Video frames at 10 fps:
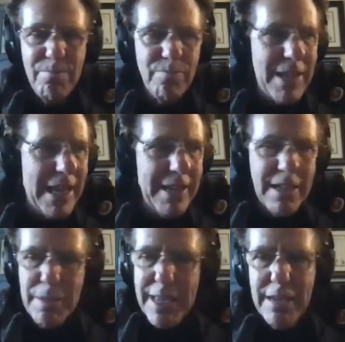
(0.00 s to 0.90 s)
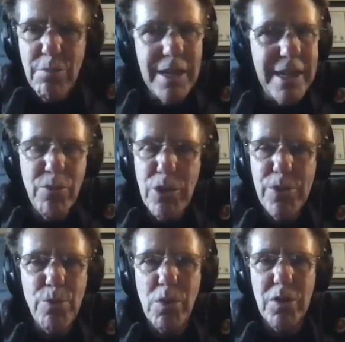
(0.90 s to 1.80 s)
and it can be anyone anywhere in the
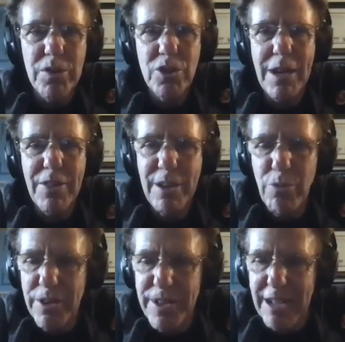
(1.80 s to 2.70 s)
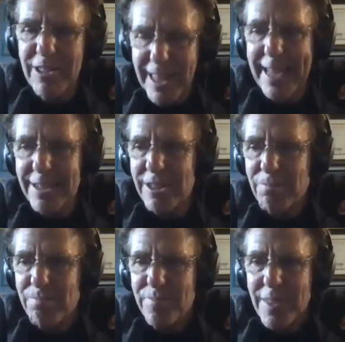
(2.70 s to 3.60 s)
world. So I think we are now linked.
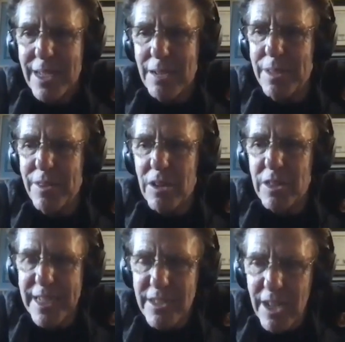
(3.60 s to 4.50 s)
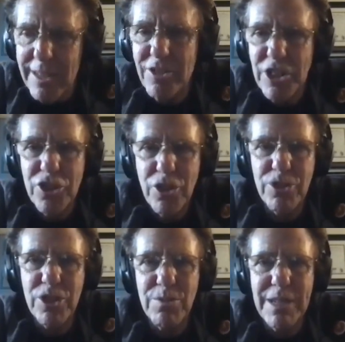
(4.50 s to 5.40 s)
I mean, our technology shows
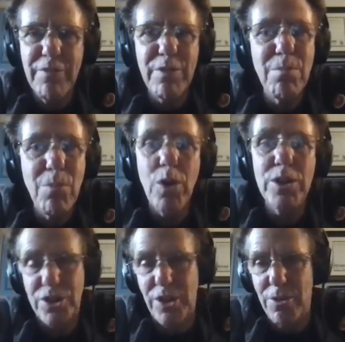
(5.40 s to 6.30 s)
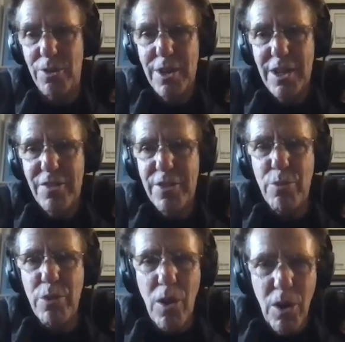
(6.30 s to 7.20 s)
us even more so that
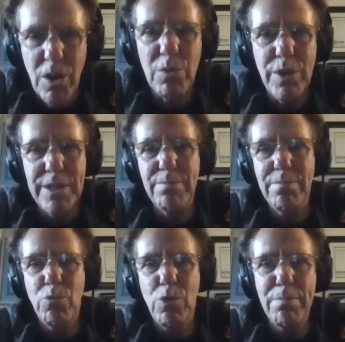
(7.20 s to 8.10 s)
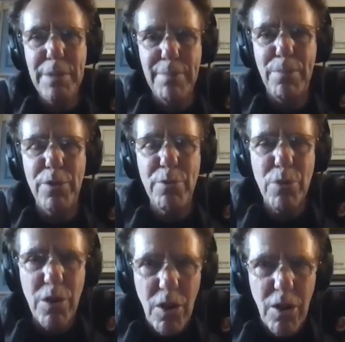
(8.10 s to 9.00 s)
we're all one one people, that we're
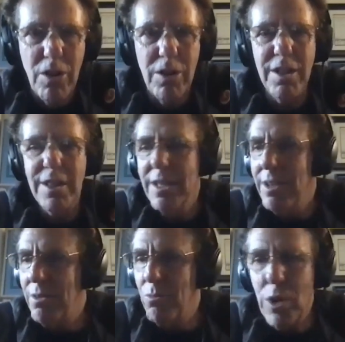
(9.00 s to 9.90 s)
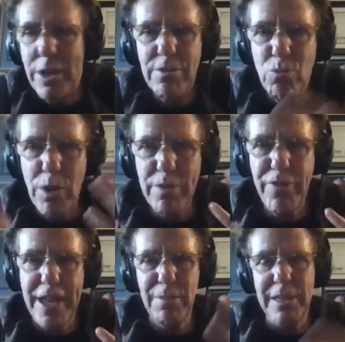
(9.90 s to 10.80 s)
all one one
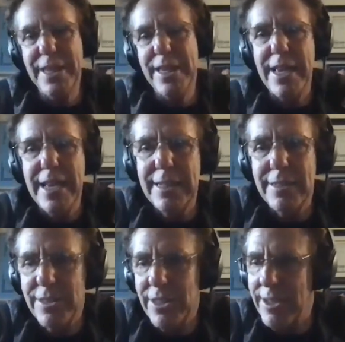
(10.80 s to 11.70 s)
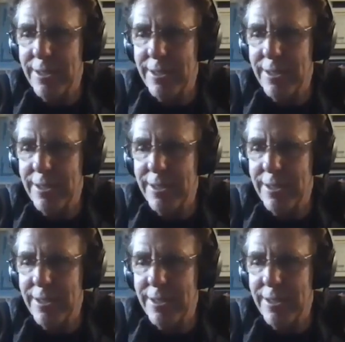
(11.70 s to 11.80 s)
family, and uh,